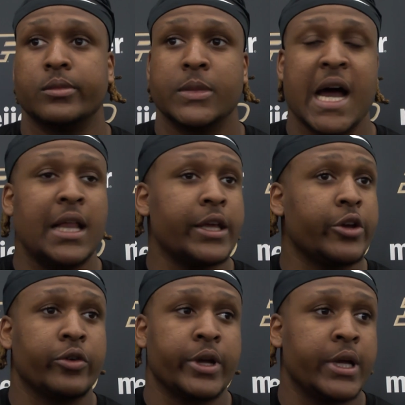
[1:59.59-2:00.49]

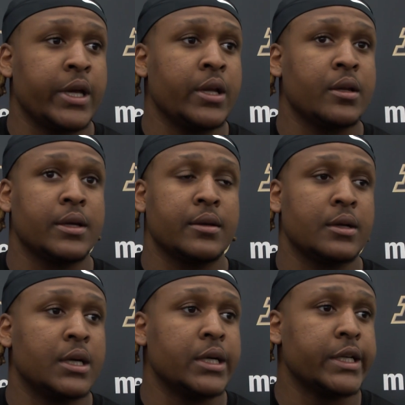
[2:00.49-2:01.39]
Nyland Green,
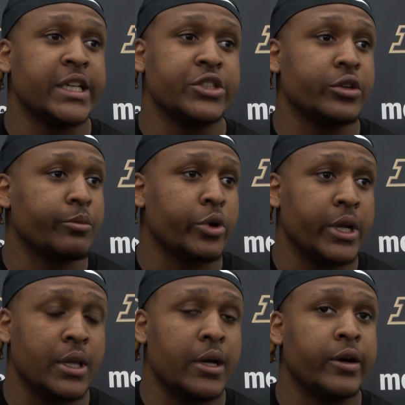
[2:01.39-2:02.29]
uh, Kendrick
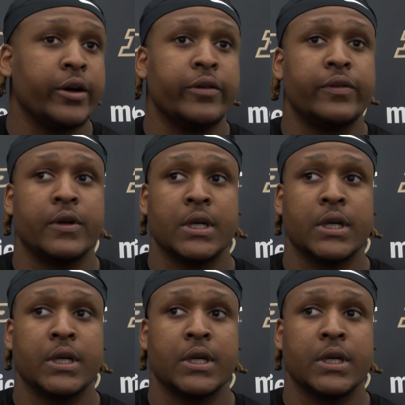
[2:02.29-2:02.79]
Breedlove,